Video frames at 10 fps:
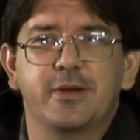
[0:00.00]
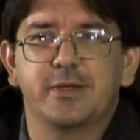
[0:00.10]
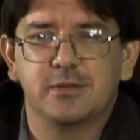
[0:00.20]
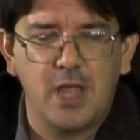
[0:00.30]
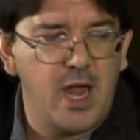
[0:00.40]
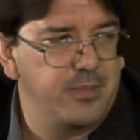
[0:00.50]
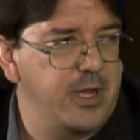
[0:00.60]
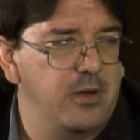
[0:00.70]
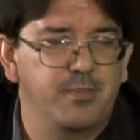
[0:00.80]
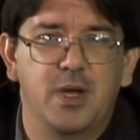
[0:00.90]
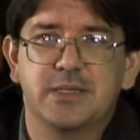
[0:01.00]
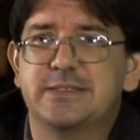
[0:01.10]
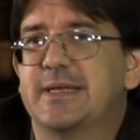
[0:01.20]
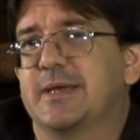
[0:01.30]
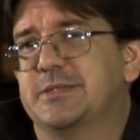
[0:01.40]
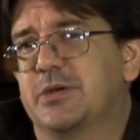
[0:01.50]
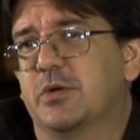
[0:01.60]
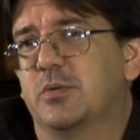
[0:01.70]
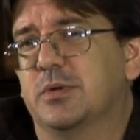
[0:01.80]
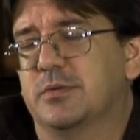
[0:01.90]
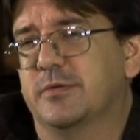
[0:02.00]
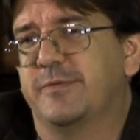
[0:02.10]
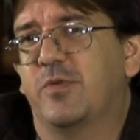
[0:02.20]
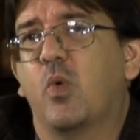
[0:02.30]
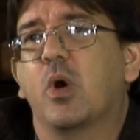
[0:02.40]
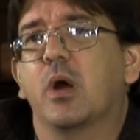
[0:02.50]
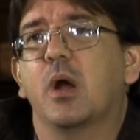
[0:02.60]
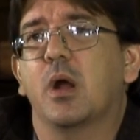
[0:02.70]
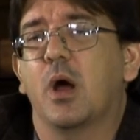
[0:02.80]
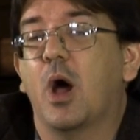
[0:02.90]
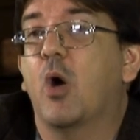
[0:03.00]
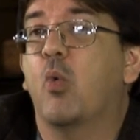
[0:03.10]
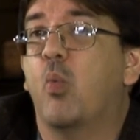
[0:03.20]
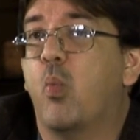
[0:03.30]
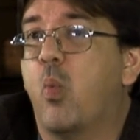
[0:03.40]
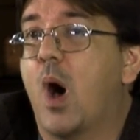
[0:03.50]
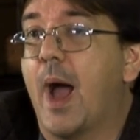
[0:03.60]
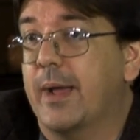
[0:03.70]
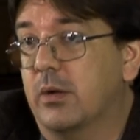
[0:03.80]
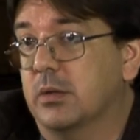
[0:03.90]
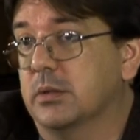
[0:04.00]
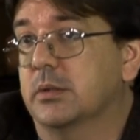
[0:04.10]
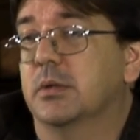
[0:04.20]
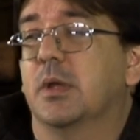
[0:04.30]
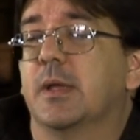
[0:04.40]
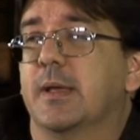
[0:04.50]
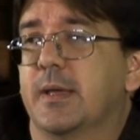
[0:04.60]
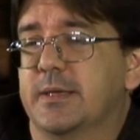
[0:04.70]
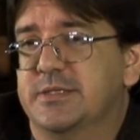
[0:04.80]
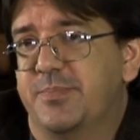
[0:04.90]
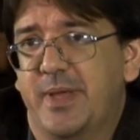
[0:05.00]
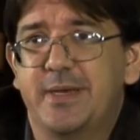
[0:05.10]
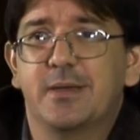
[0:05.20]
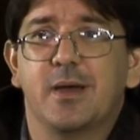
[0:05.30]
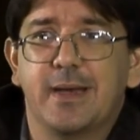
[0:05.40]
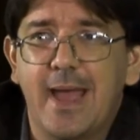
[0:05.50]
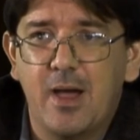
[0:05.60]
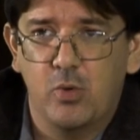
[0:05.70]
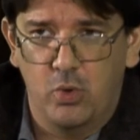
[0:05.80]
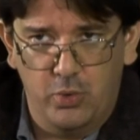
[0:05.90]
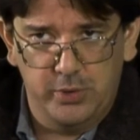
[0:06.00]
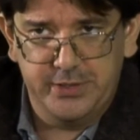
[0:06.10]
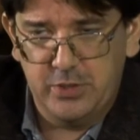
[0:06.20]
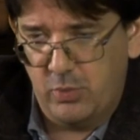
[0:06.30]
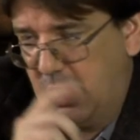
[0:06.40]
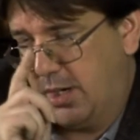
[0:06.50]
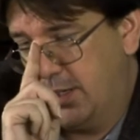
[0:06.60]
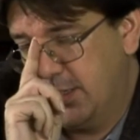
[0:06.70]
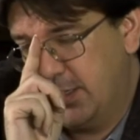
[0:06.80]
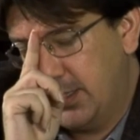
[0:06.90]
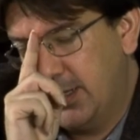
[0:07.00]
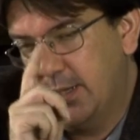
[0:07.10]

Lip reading: hearing a lot about Monsanto for a while. Depending on how old you are,